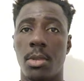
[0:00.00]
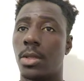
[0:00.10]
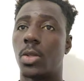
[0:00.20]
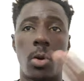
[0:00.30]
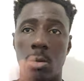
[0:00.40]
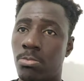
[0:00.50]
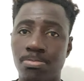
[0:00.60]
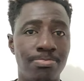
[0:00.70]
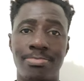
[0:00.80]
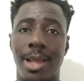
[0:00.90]
So
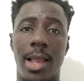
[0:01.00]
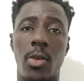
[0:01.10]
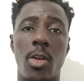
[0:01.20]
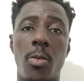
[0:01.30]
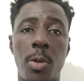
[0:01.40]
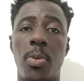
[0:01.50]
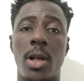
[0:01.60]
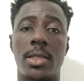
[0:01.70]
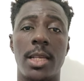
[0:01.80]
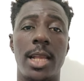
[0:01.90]
a lot of people
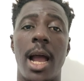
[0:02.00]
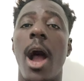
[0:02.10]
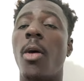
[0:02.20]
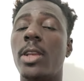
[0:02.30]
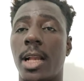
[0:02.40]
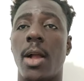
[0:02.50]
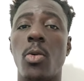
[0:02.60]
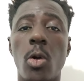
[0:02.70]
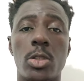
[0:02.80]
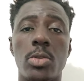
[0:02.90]
are saying that how they can
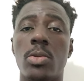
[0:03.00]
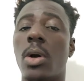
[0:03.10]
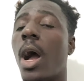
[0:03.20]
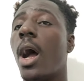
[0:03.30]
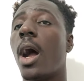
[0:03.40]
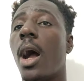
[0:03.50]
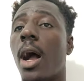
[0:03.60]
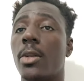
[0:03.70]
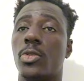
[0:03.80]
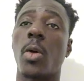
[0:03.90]
go
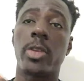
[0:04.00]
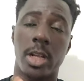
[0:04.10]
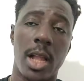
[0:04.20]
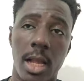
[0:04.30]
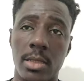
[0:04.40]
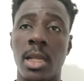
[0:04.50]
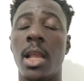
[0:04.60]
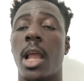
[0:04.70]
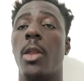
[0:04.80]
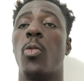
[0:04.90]
to
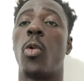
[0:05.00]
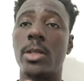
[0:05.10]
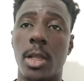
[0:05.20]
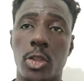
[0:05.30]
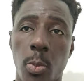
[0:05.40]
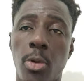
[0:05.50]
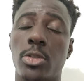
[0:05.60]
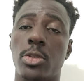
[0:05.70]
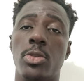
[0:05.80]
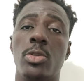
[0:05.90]
Dominican and what they're
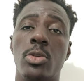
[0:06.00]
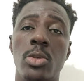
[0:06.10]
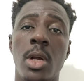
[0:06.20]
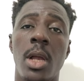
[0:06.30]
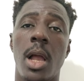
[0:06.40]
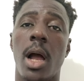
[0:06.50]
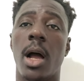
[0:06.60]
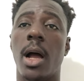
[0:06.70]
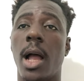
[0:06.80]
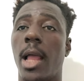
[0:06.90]
supposed to do.
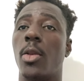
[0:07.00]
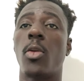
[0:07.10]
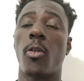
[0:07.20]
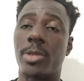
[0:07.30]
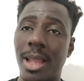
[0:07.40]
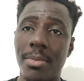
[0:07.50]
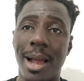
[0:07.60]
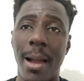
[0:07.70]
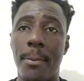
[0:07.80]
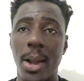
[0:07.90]
A lot of
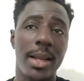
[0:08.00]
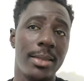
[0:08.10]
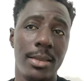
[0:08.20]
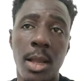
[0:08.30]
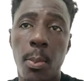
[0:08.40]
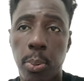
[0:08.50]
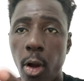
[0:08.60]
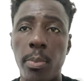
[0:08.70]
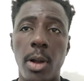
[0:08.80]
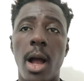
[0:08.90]
them are buying
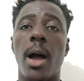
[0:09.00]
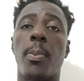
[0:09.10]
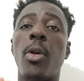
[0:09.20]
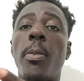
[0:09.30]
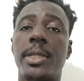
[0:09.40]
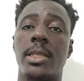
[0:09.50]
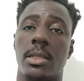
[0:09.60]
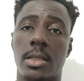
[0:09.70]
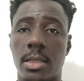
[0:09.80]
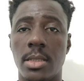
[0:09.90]

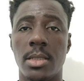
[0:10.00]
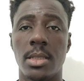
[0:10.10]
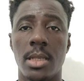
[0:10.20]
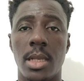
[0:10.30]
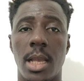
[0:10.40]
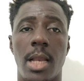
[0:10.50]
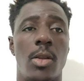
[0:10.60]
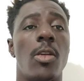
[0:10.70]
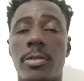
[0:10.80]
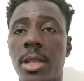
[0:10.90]
properties. A
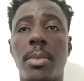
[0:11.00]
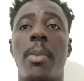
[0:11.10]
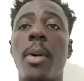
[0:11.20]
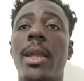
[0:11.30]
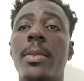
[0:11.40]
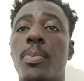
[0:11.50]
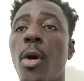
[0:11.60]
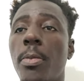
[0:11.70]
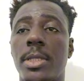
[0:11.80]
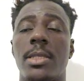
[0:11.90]
lot of them are buying
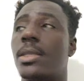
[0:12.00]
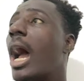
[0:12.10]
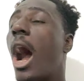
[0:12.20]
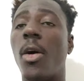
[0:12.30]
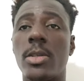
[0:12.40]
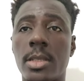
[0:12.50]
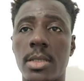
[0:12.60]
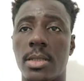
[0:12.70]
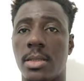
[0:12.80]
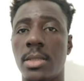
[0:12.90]
properties,
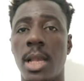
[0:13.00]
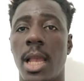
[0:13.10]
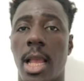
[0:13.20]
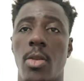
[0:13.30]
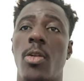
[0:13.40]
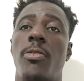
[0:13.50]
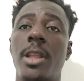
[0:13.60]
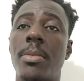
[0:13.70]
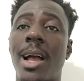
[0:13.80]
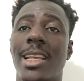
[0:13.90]
houses. A lot of
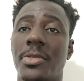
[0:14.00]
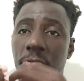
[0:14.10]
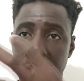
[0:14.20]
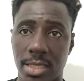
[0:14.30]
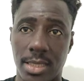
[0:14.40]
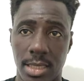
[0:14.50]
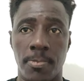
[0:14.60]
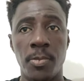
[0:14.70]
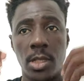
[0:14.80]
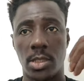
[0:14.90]
them are
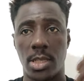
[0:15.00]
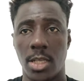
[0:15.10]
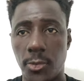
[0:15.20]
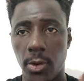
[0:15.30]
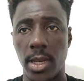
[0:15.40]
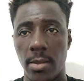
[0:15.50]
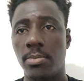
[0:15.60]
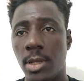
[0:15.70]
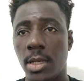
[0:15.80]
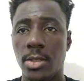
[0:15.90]
investing just for
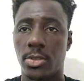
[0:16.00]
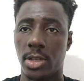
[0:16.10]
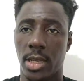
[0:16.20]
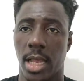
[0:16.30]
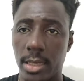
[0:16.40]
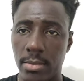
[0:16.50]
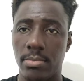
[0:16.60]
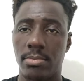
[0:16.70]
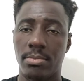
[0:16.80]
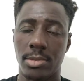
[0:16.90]
them to get
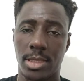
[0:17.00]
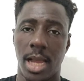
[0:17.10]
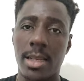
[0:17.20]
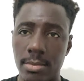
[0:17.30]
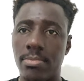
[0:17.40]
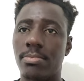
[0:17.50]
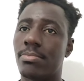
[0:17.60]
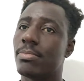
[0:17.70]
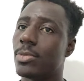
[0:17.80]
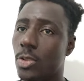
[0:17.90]
that
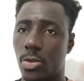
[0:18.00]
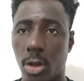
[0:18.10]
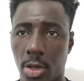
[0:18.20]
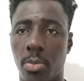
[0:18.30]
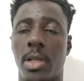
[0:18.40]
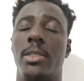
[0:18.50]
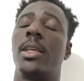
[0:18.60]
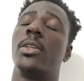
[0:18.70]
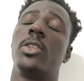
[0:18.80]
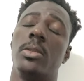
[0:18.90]

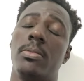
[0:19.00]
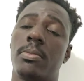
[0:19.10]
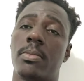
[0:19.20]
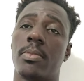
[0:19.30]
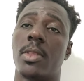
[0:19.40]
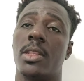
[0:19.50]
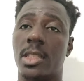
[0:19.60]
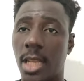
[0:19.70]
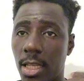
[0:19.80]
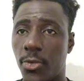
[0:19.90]
documentation,
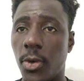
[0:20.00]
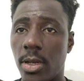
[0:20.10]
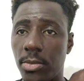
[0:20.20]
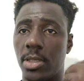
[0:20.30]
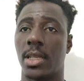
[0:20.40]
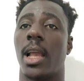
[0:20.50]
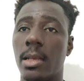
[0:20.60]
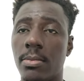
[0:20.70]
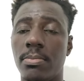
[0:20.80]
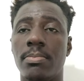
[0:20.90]
just for them to
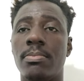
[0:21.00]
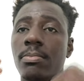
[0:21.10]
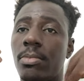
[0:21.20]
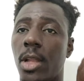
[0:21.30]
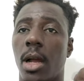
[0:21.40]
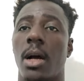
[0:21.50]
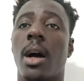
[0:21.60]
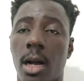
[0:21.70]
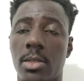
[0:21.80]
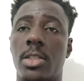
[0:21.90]
get
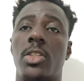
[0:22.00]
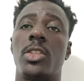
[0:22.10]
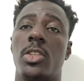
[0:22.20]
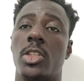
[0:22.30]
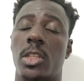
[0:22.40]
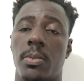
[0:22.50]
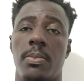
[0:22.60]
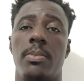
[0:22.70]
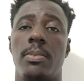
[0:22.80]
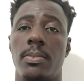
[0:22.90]
citizenship.
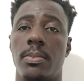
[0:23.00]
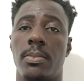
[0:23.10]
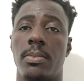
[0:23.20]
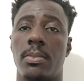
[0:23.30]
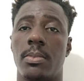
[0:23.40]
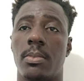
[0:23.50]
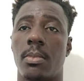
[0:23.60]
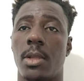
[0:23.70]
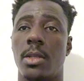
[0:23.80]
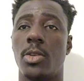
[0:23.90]

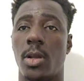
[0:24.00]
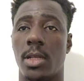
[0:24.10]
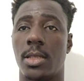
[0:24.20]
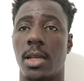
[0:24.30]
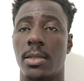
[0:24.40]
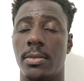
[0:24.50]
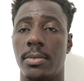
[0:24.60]
Do you understand?